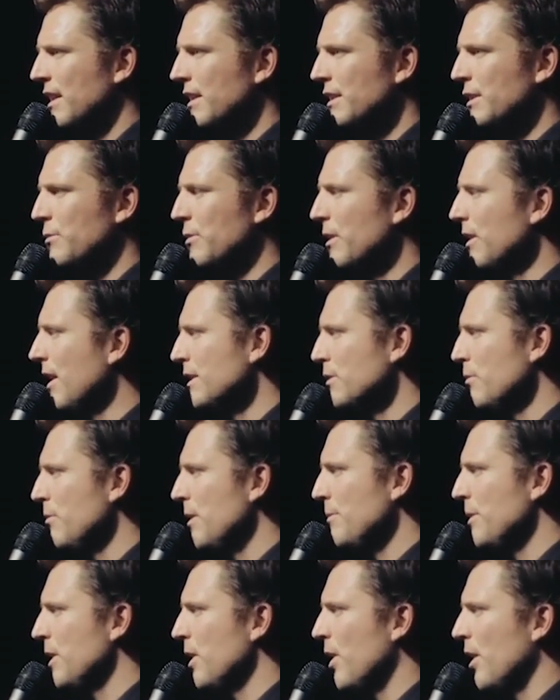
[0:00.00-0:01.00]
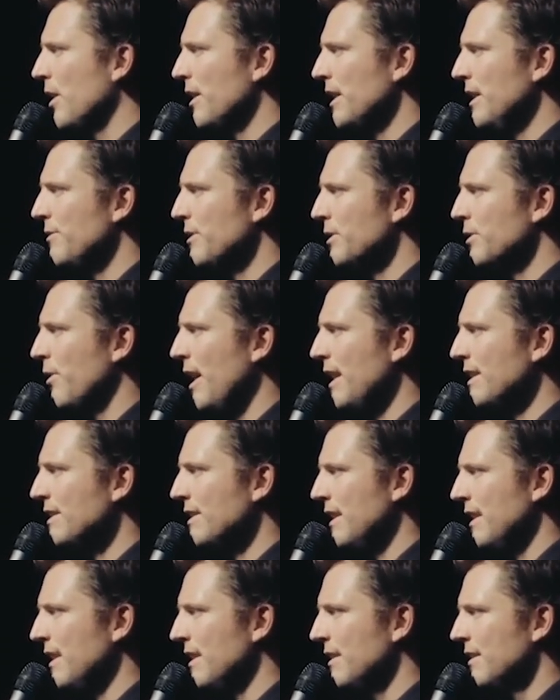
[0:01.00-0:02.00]
you realize women aren't even
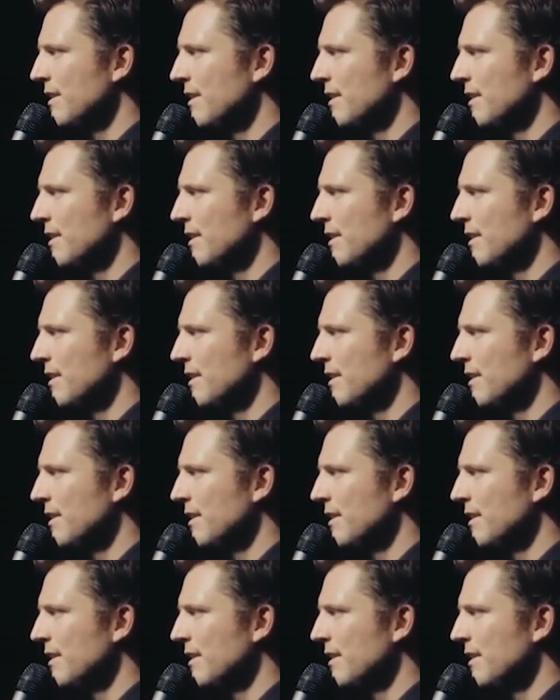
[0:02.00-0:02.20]
crazy.